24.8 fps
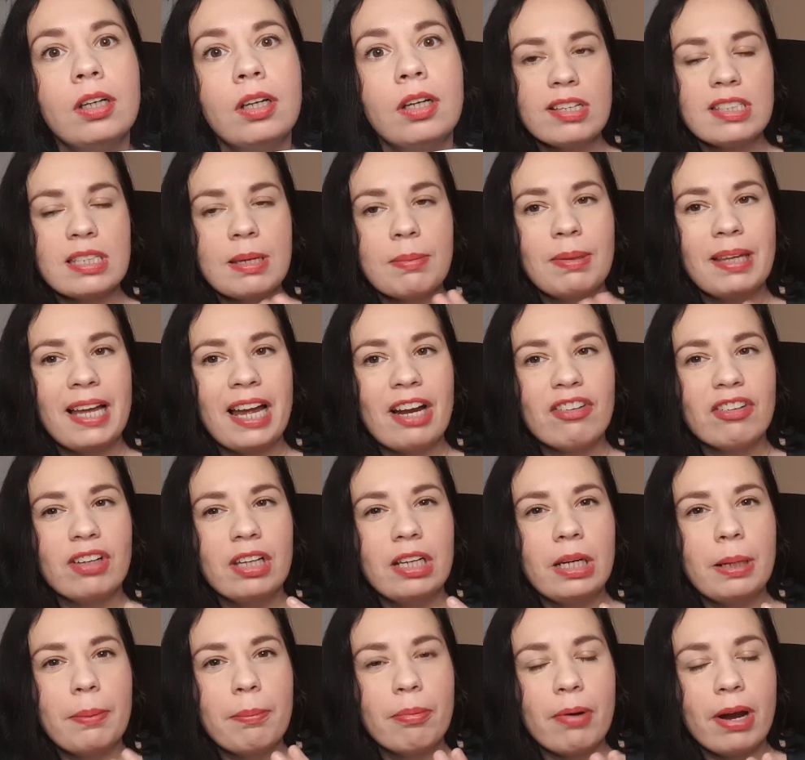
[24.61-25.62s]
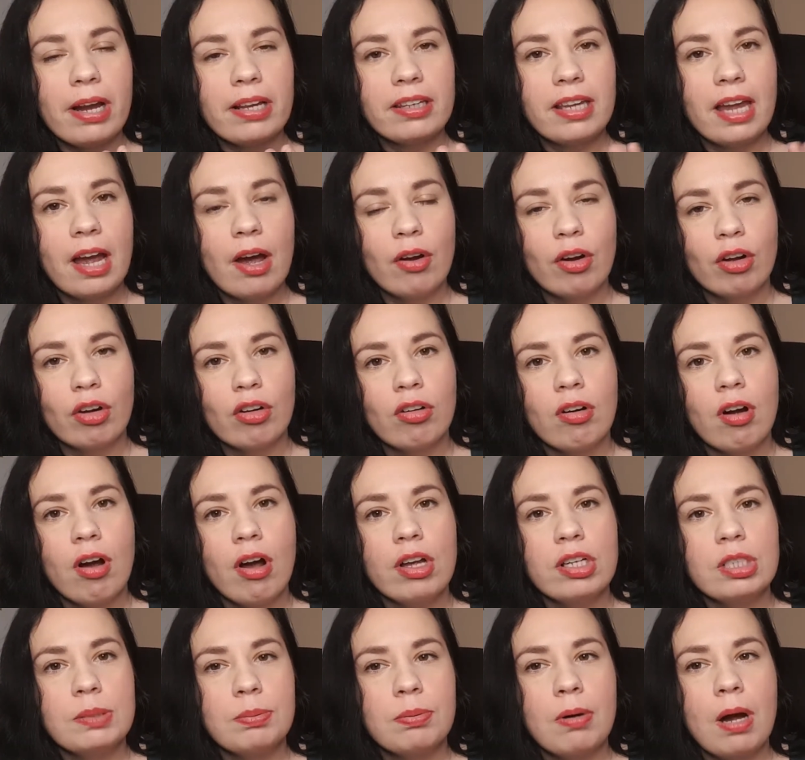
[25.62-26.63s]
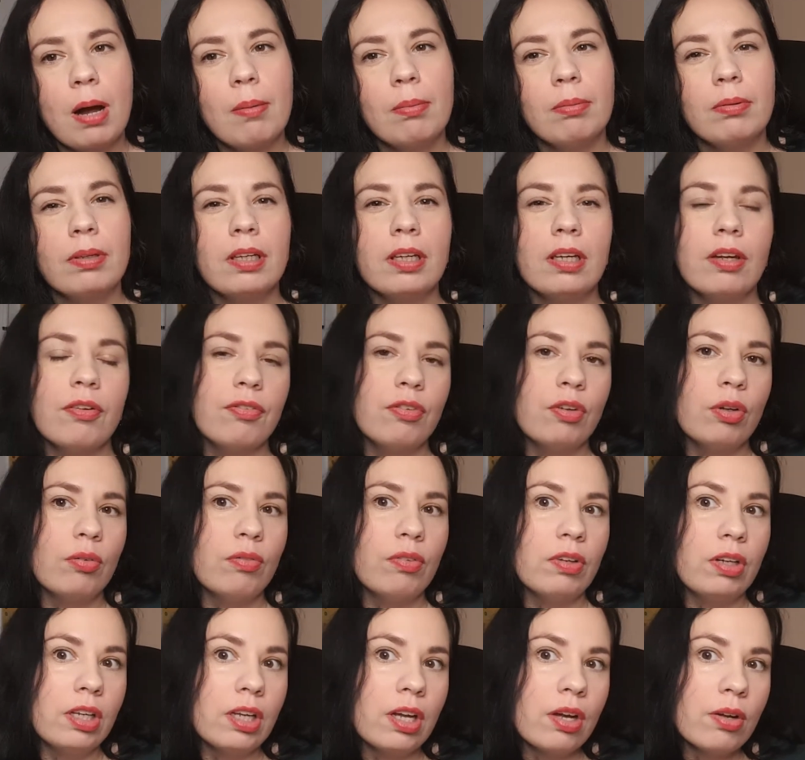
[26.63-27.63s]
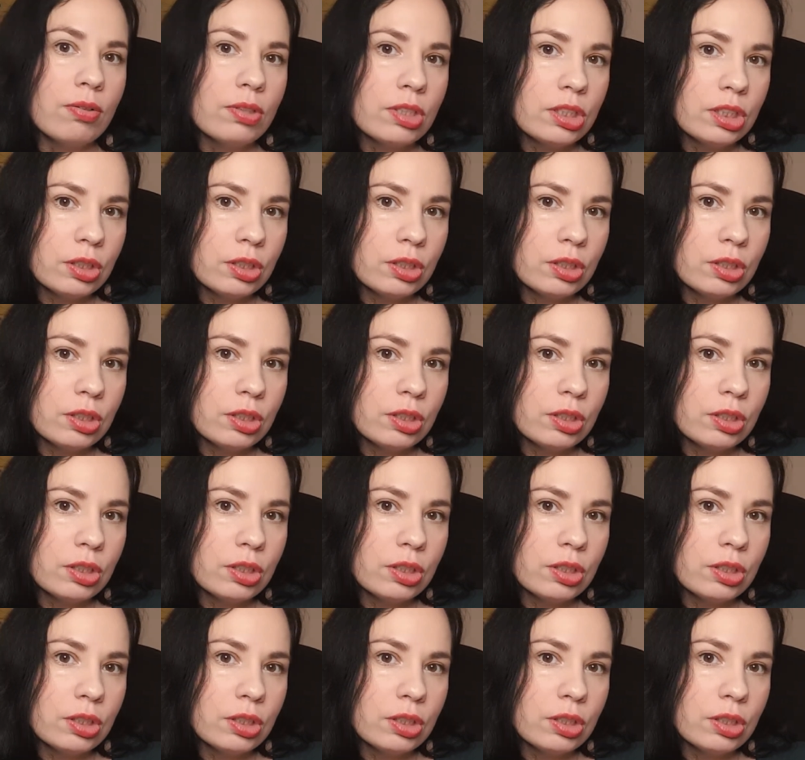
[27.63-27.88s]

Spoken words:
It's something I really need to break down across probably a few videos.